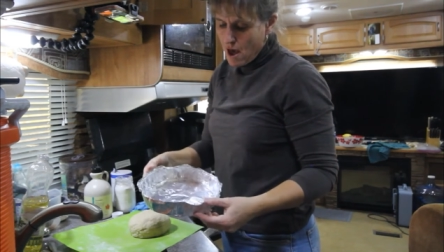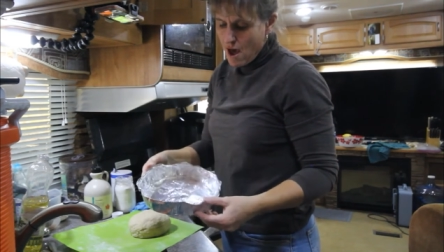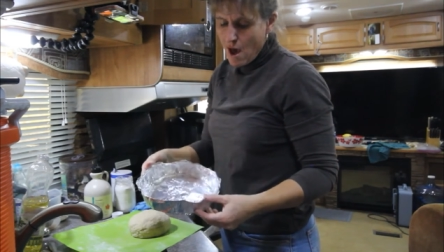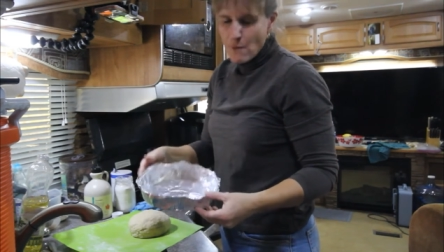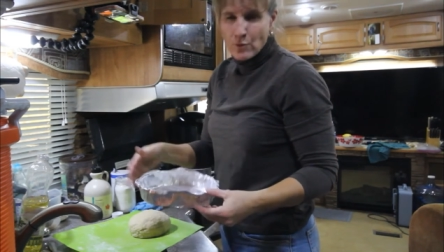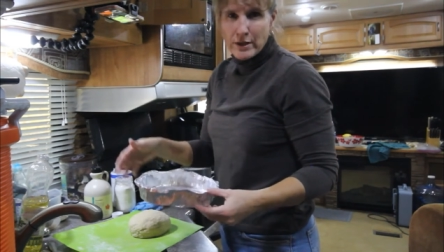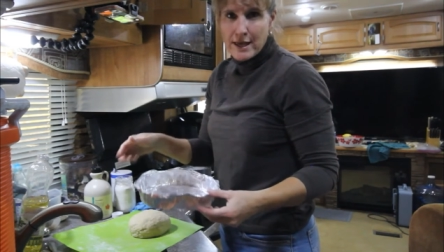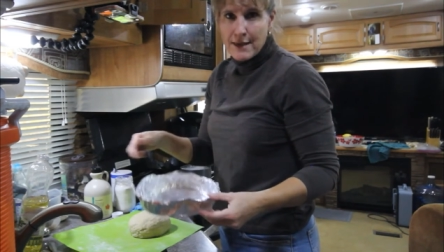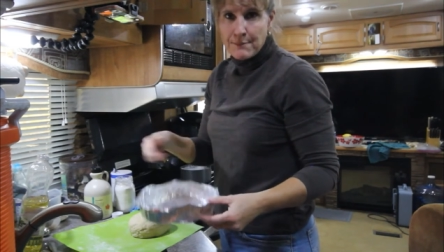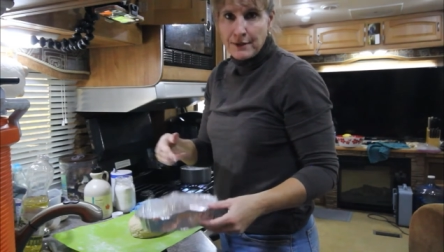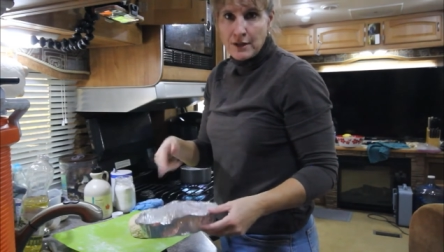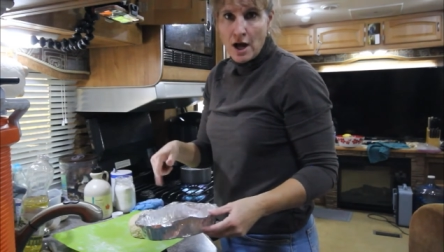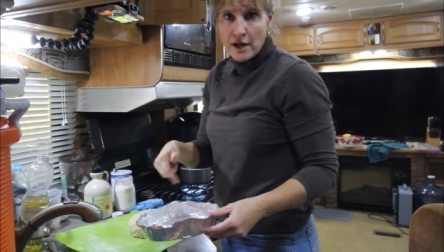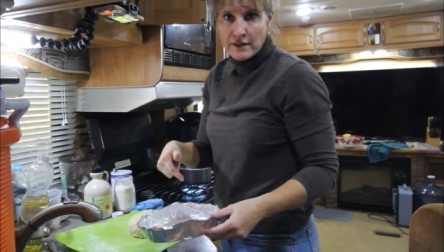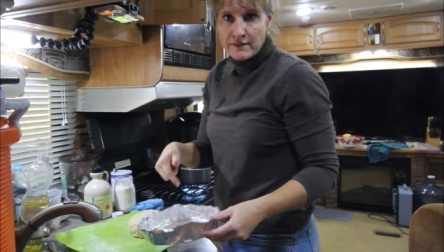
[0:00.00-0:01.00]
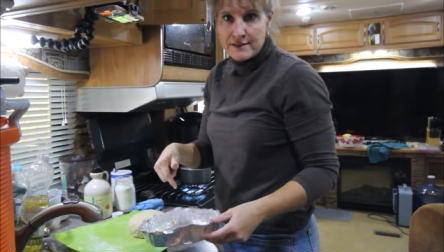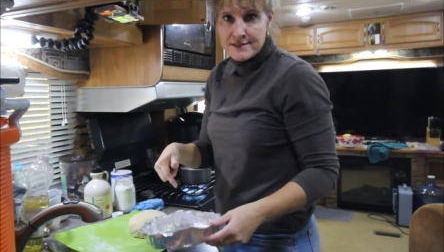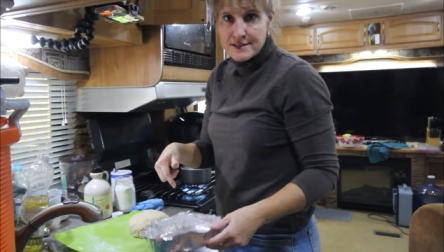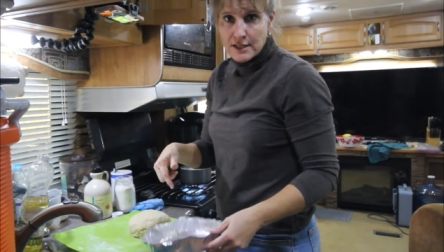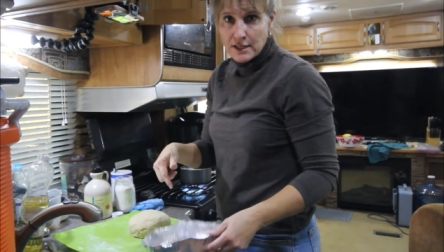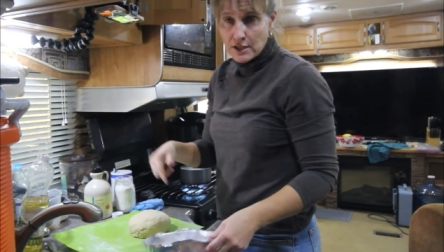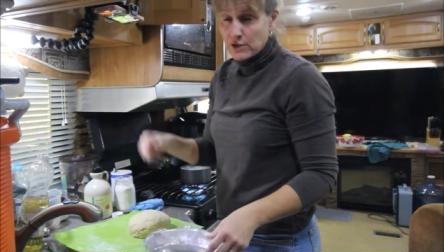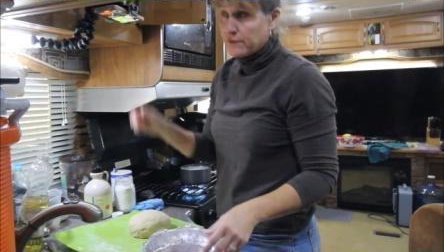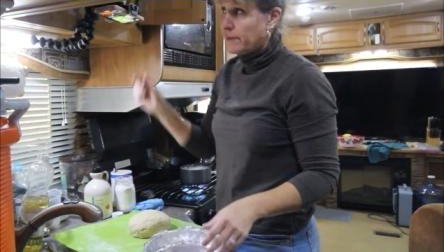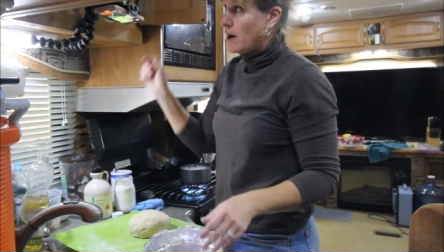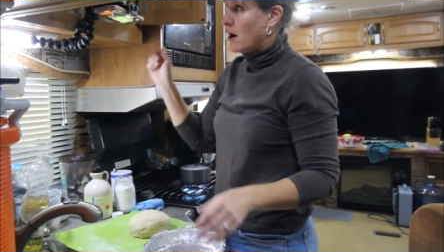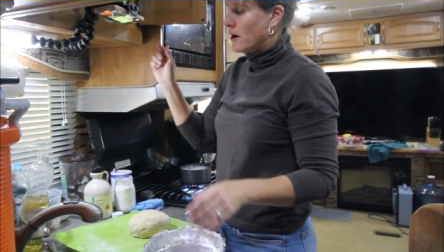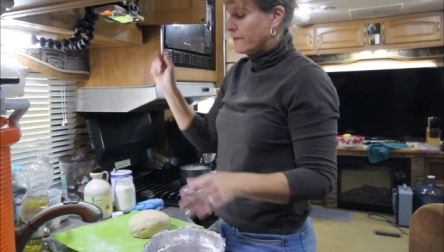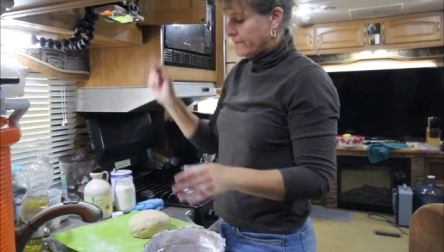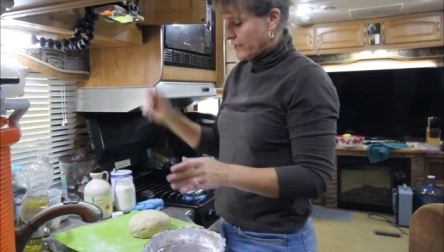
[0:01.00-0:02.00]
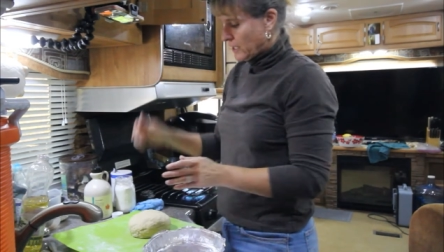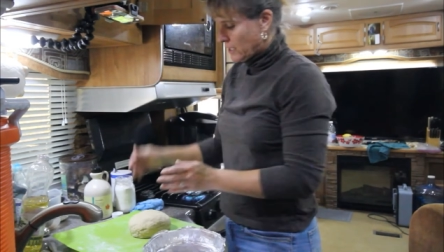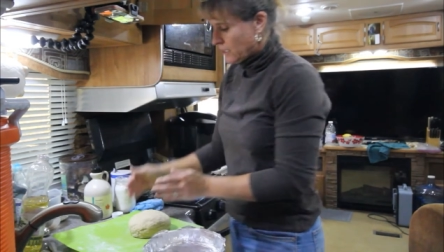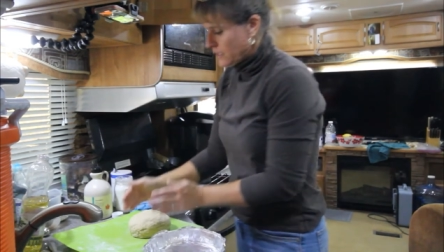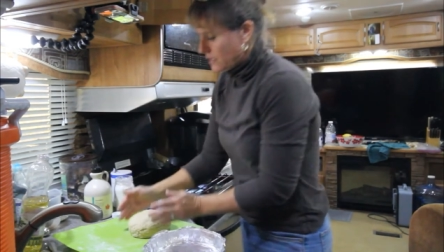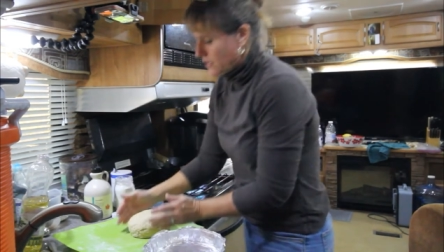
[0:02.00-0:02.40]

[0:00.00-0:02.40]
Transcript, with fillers: Um, we keep a lot of this here in the R V.